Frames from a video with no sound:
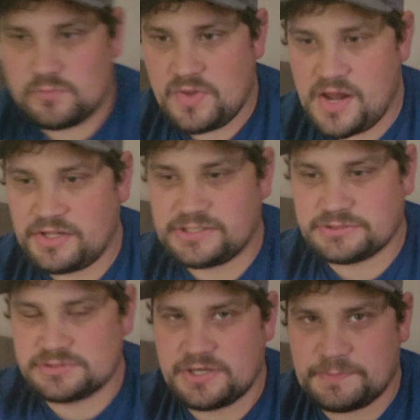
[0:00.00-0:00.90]
I like the
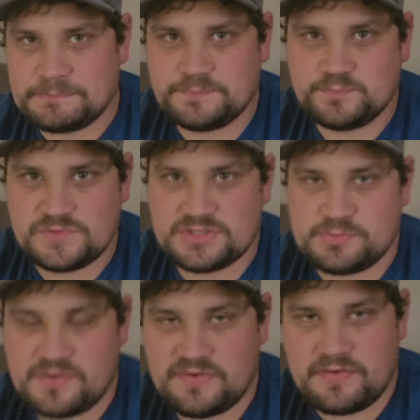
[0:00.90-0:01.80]
duck.
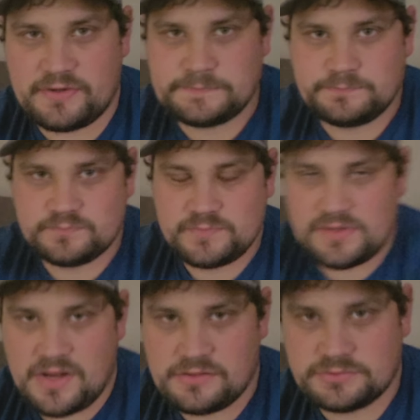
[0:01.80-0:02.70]
Yeah, what score? I
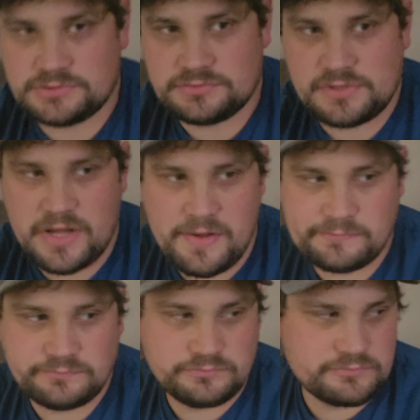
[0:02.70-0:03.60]
don't know. Uh,
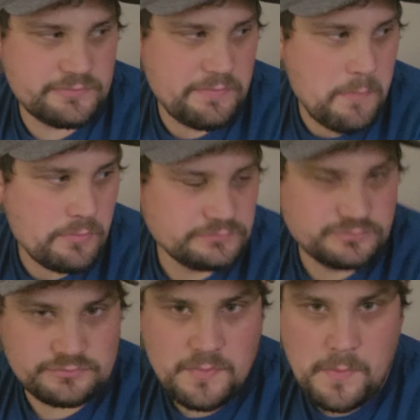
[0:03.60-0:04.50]
One
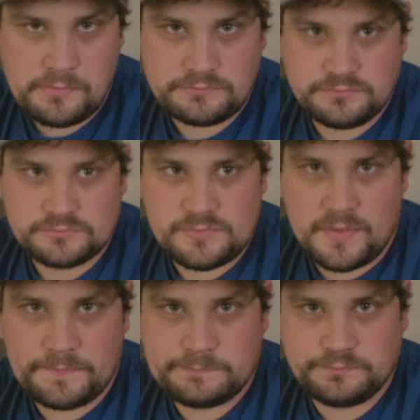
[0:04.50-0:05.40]
out of ten.
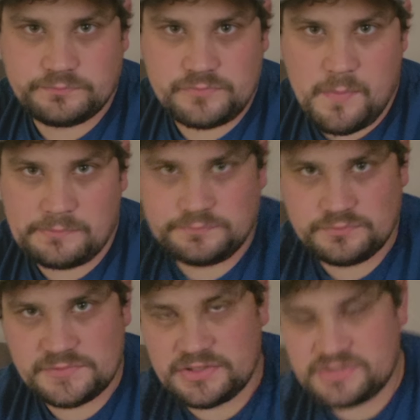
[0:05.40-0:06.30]

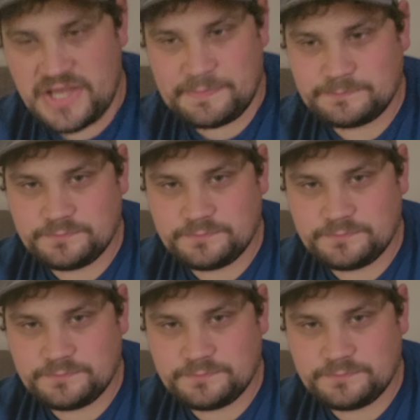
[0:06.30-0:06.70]
A ten.